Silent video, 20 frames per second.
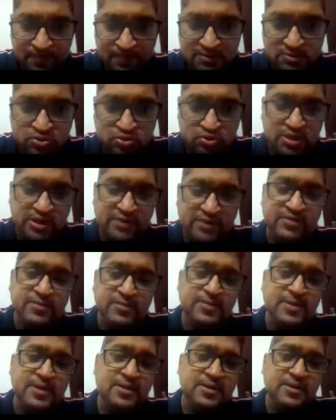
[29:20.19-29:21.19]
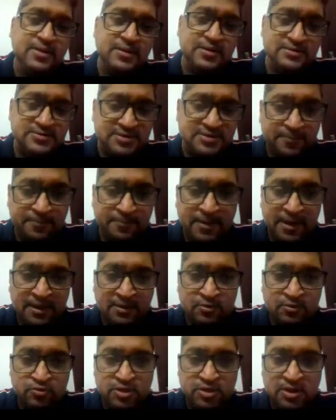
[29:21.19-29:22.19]
So they will be sent back
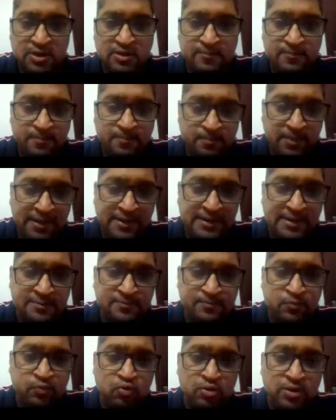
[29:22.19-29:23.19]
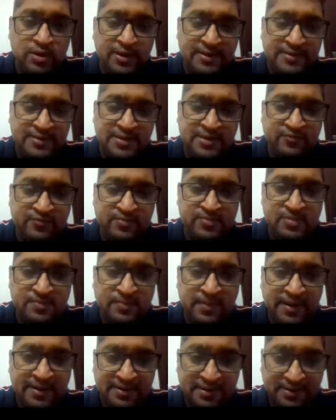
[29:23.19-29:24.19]
to the mining pool and they will be
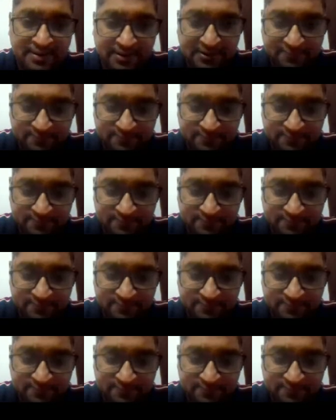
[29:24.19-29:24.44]
mined again.